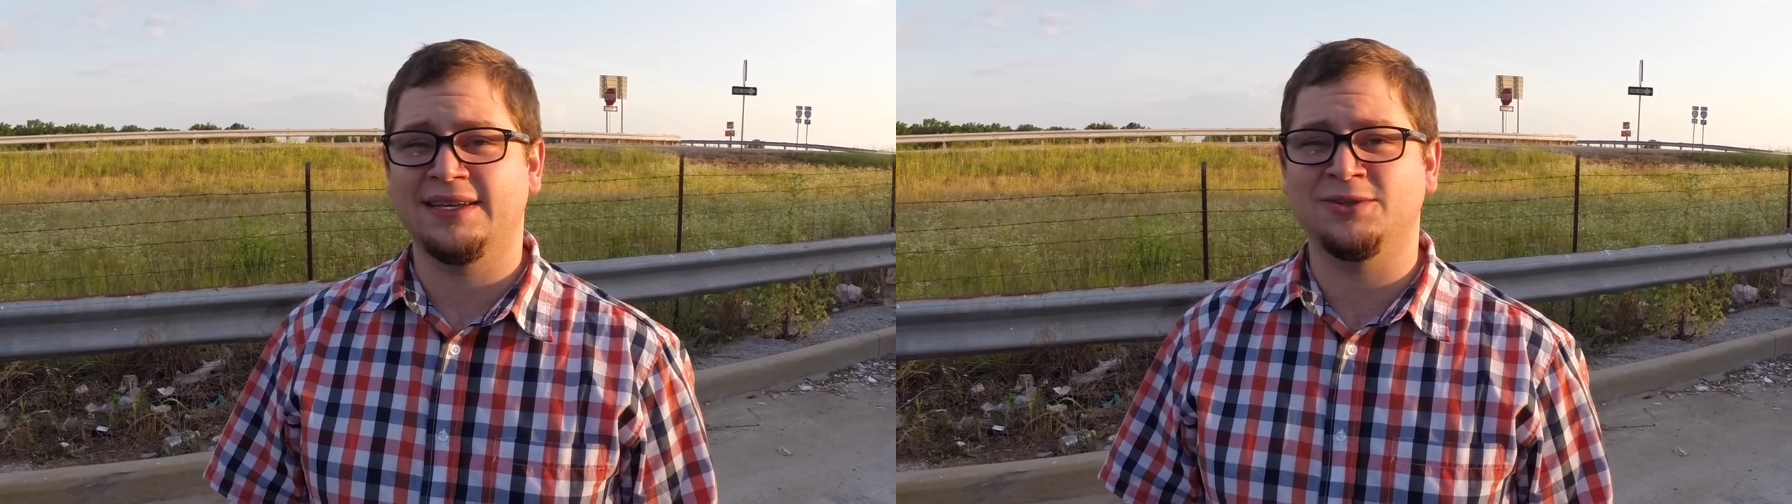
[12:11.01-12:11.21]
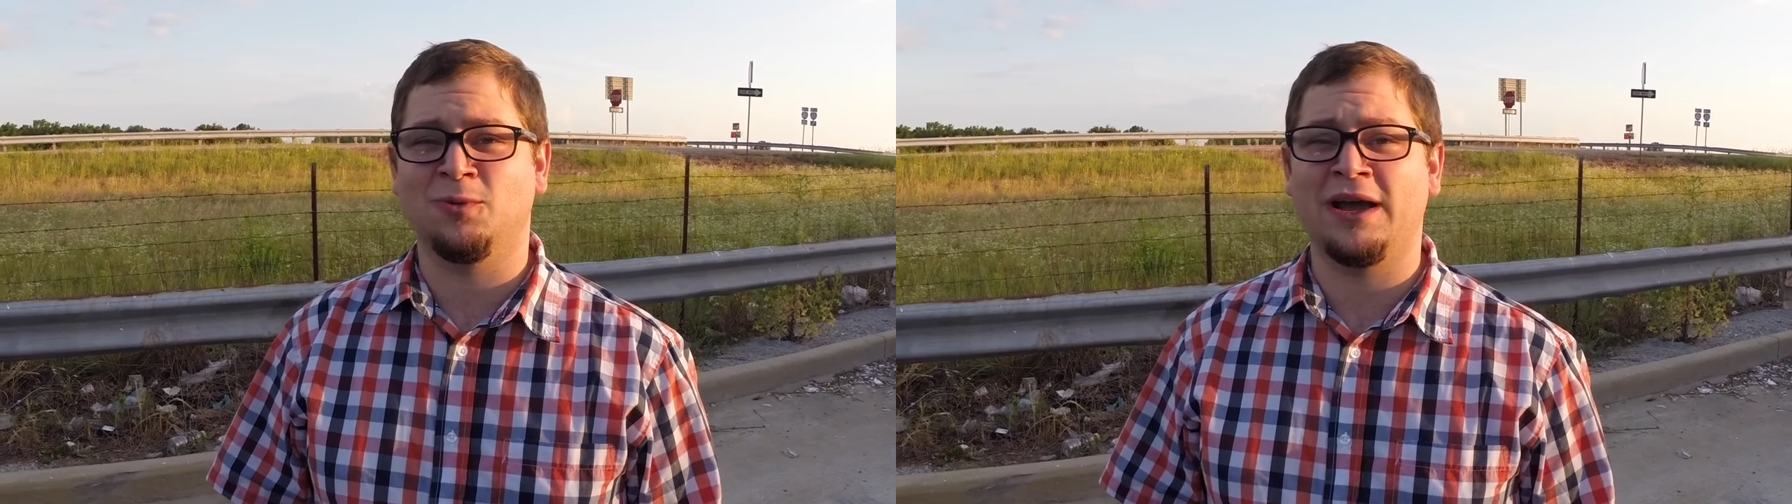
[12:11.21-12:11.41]

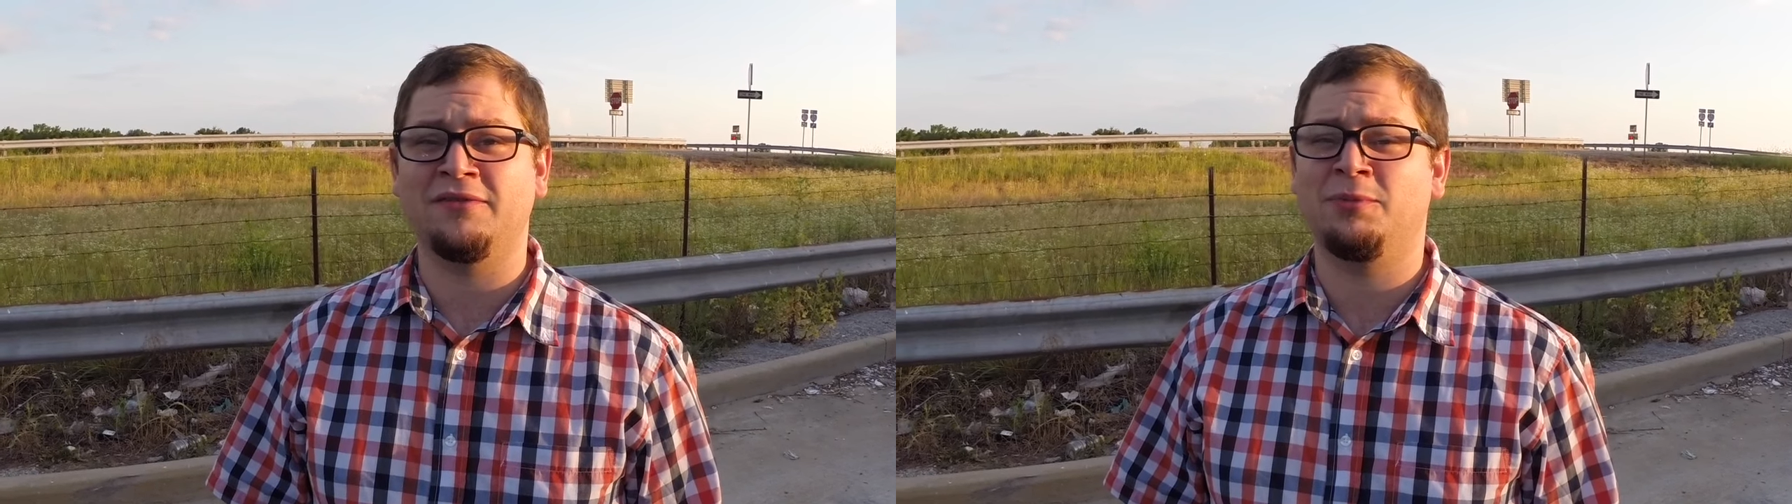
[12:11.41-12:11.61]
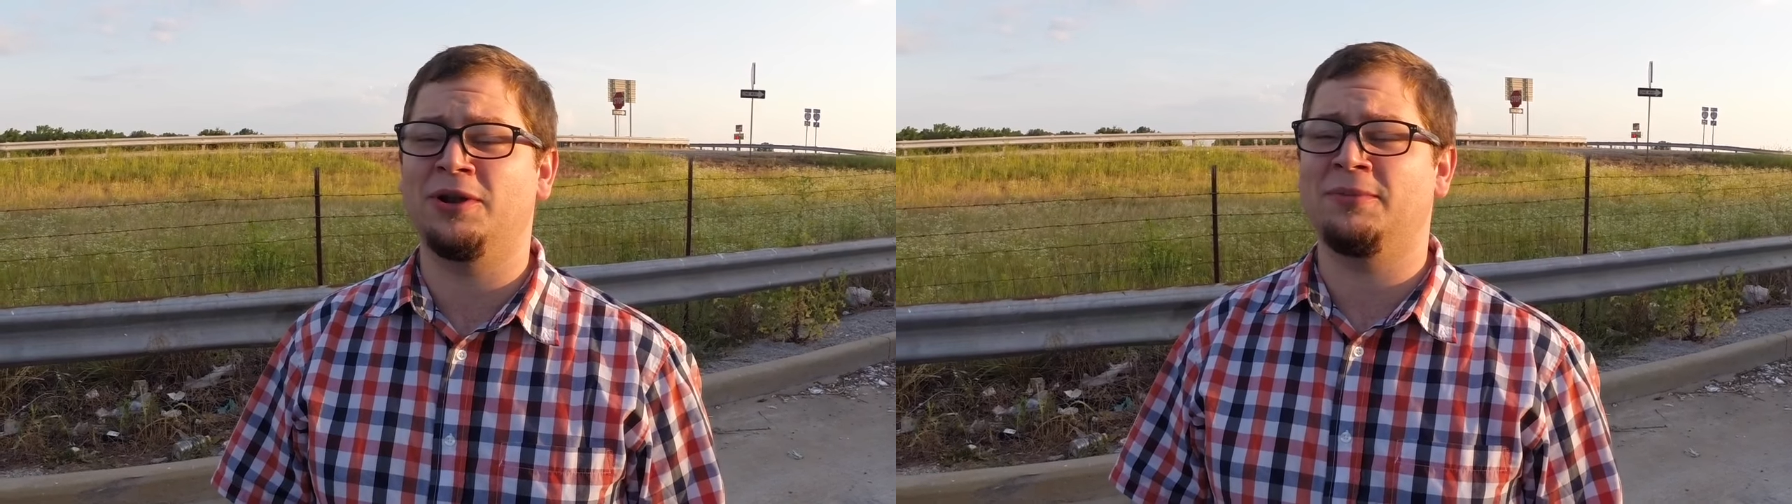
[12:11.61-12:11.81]
his wife
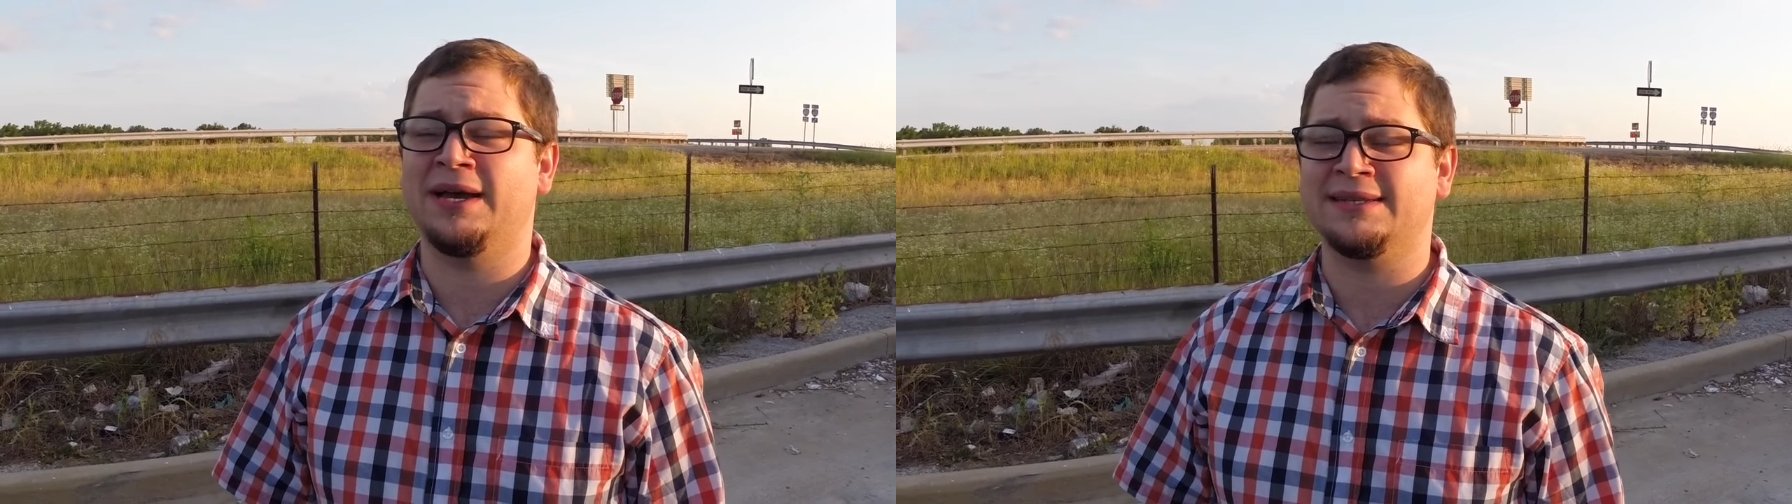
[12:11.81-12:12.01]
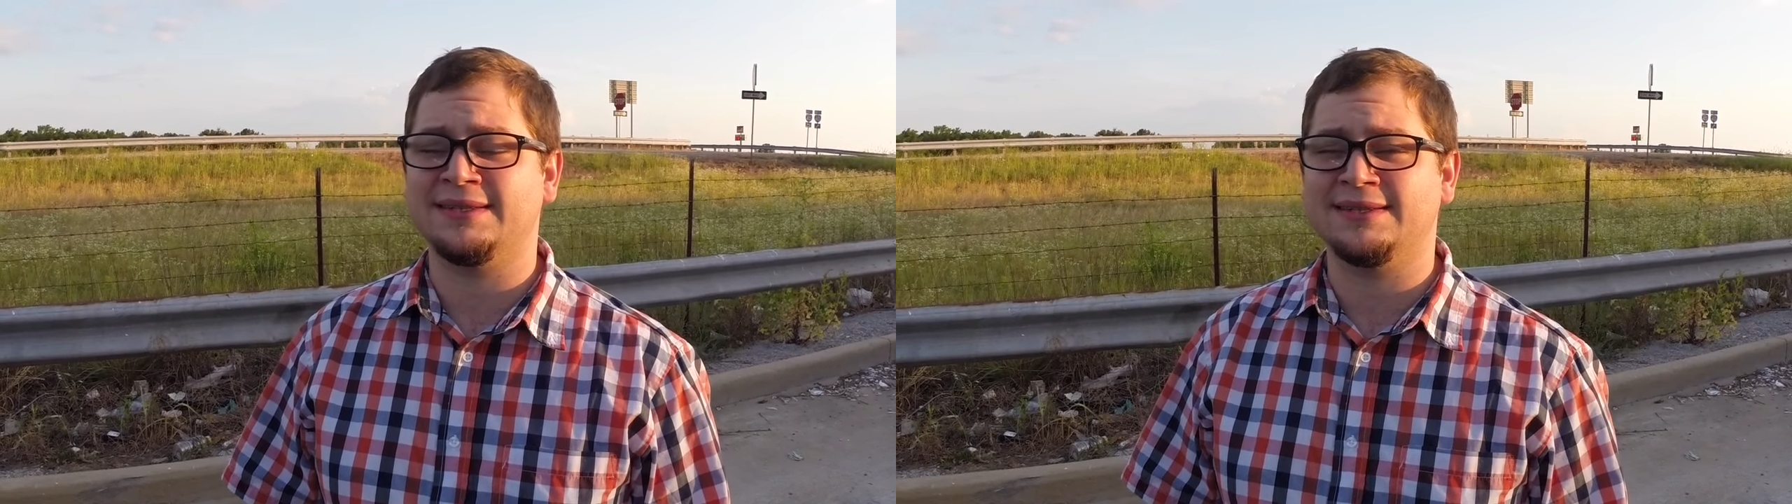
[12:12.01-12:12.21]
put it
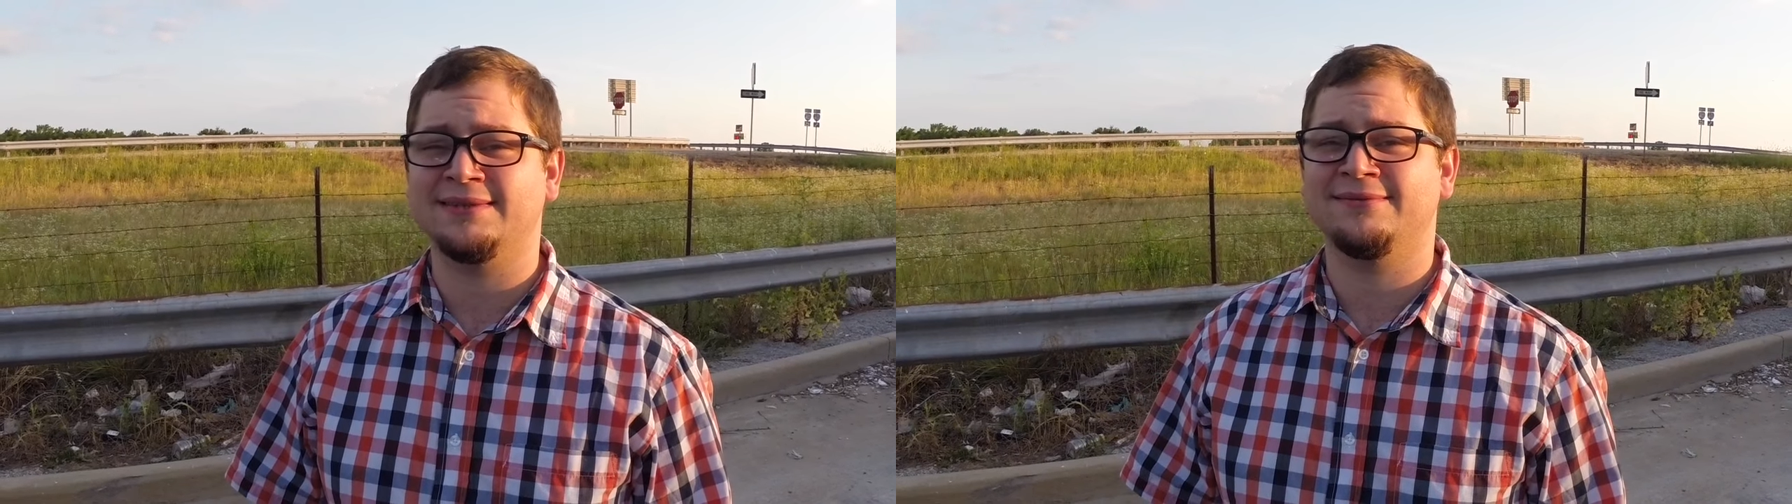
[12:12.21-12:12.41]
best.